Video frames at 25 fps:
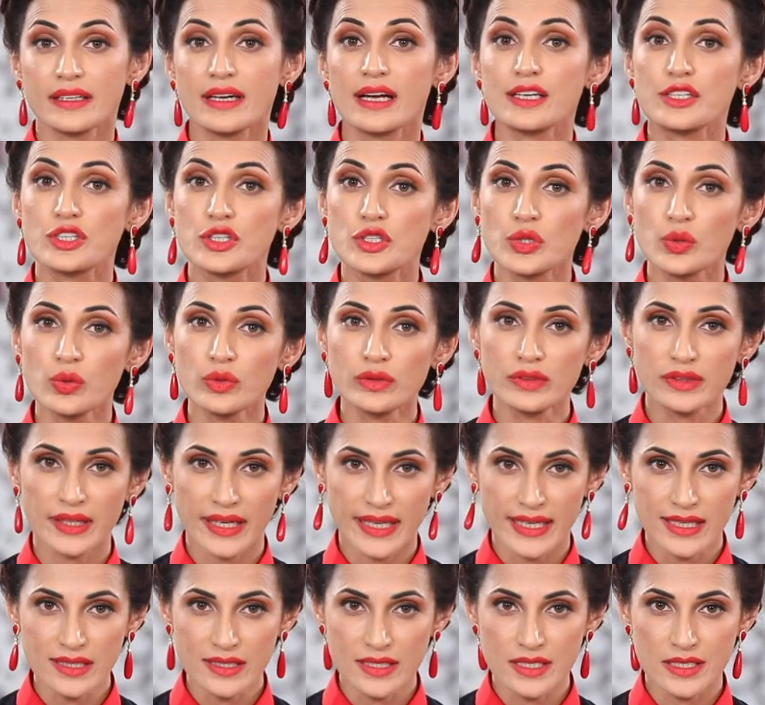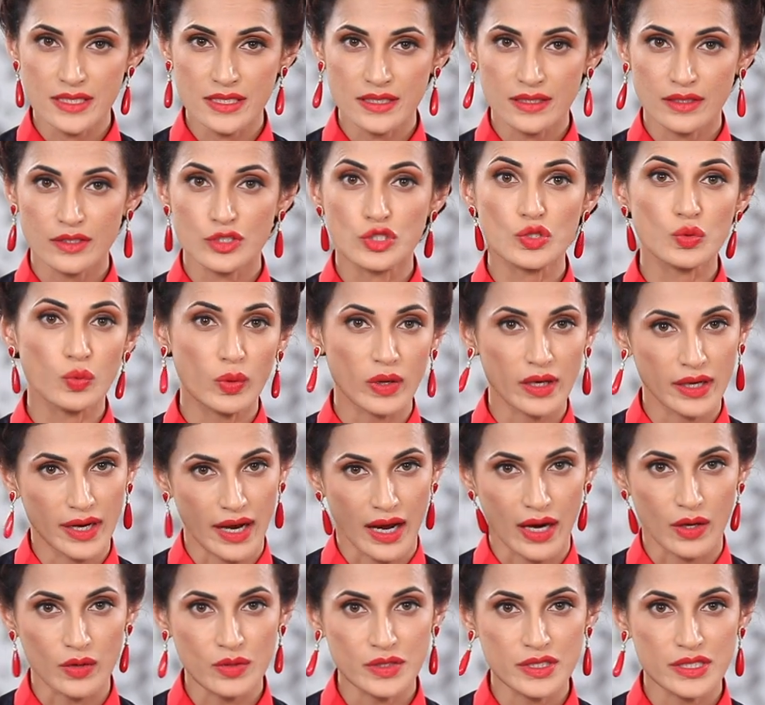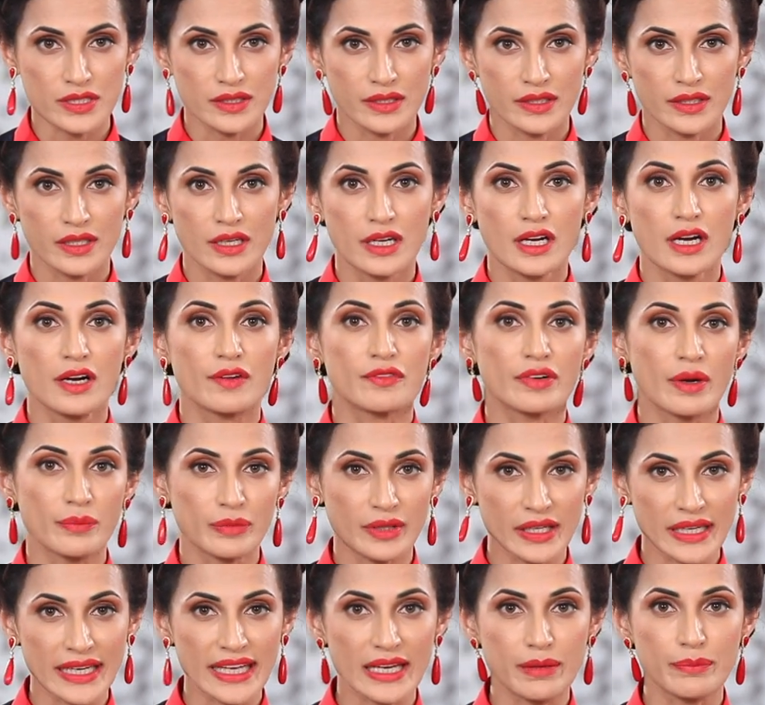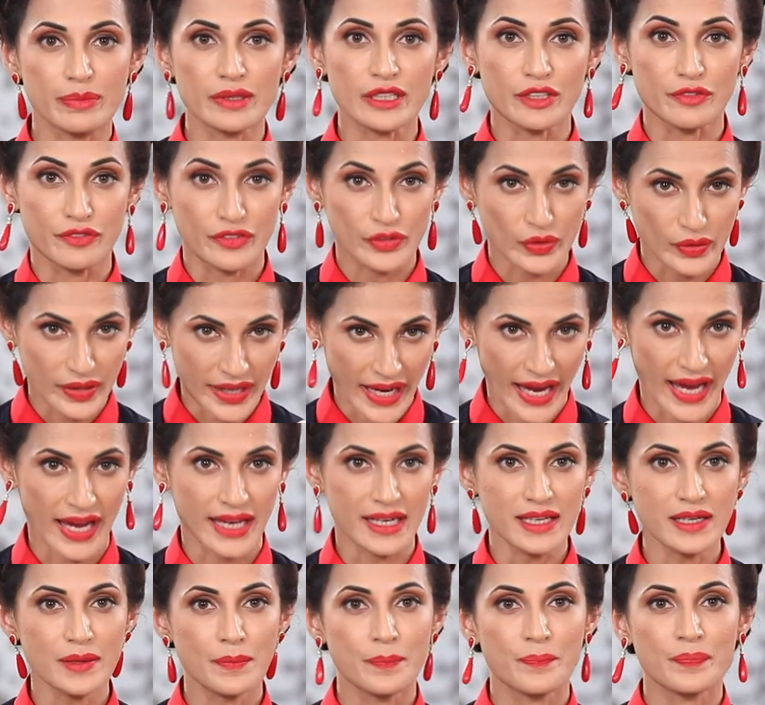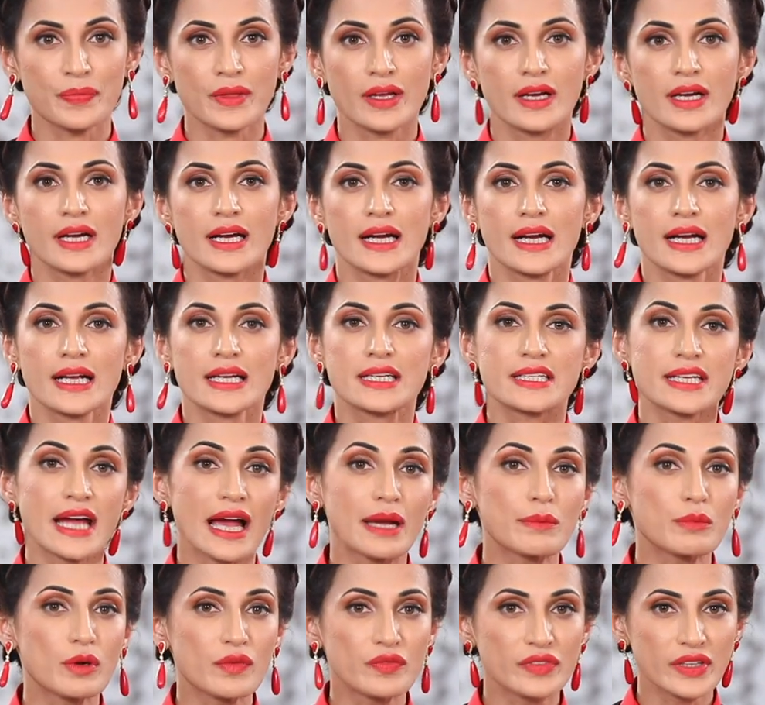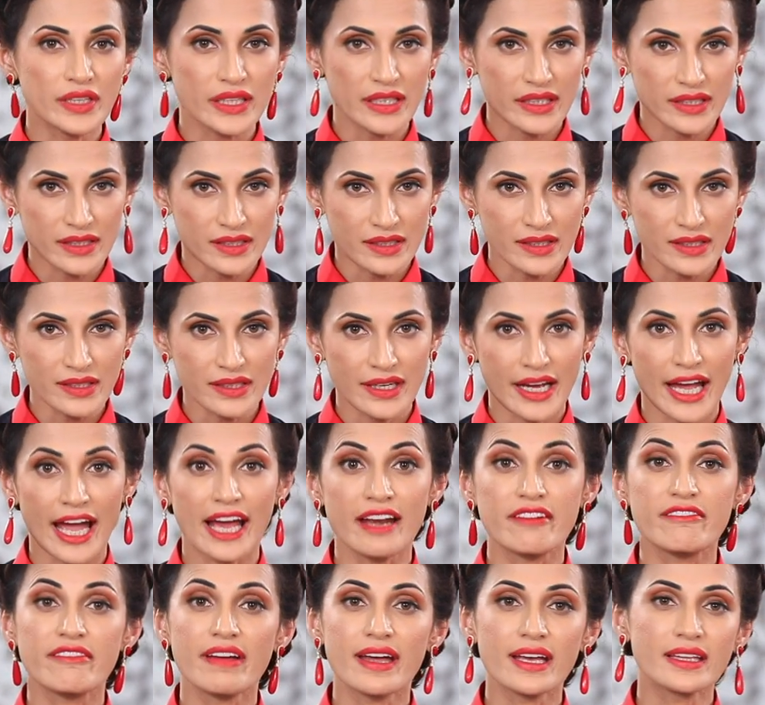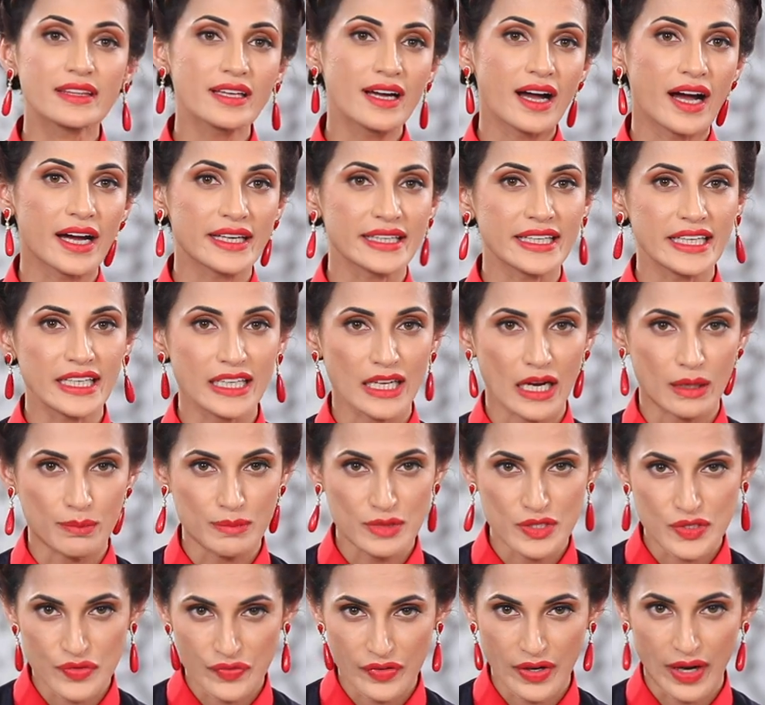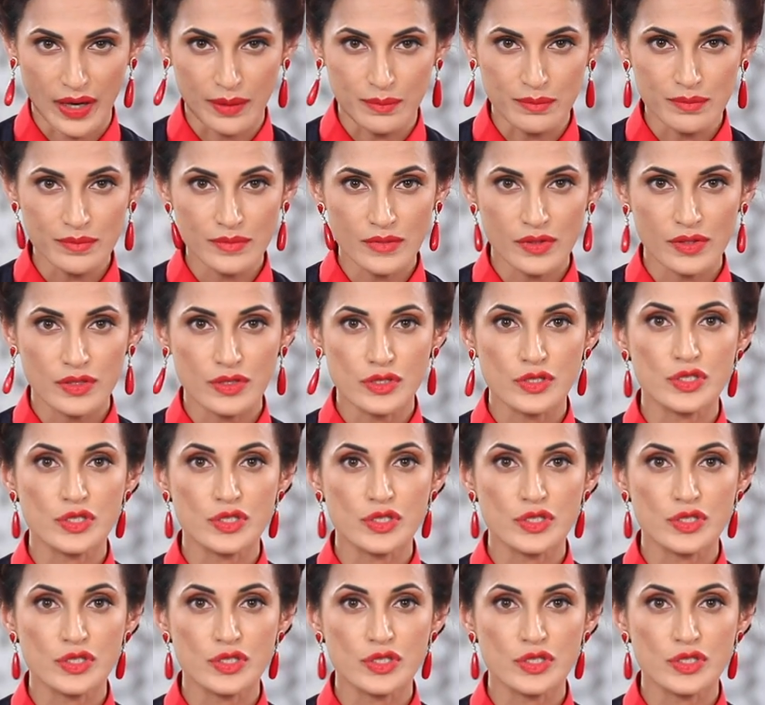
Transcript: There are two things to work out from the label if you can. Time of the year and where the honey comes from.